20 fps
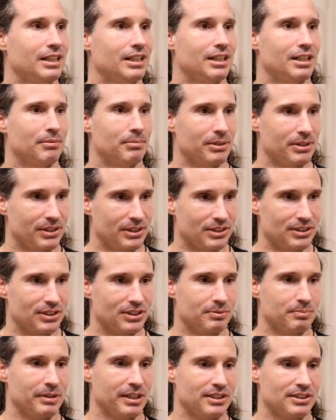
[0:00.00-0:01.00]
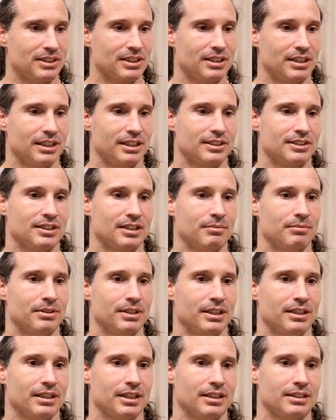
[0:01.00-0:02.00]
uh, but this is basically
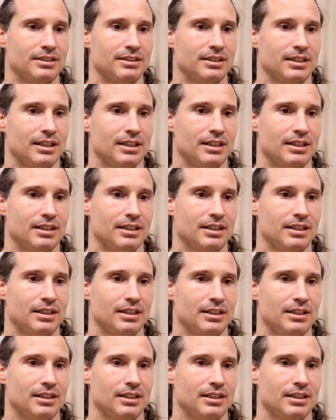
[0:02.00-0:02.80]
something that. Uh,